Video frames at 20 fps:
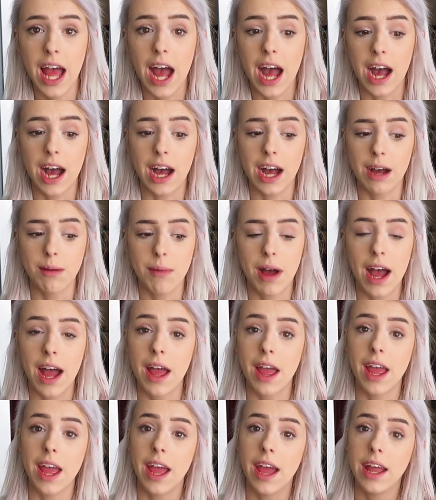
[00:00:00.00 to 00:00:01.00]

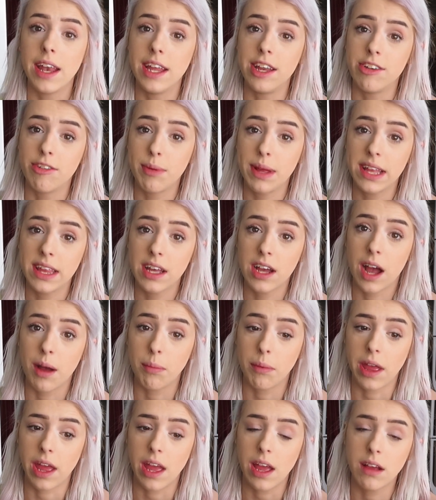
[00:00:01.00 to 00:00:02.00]
I need to make the
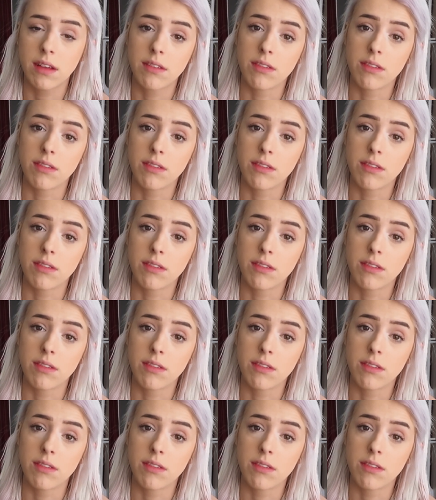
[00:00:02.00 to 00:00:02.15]
cupcakes,